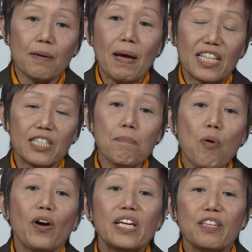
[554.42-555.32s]
at some
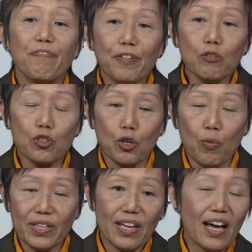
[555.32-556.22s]
point in the future
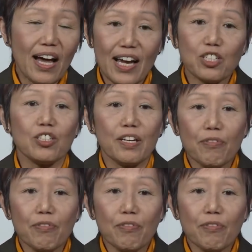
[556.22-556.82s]
when they are actually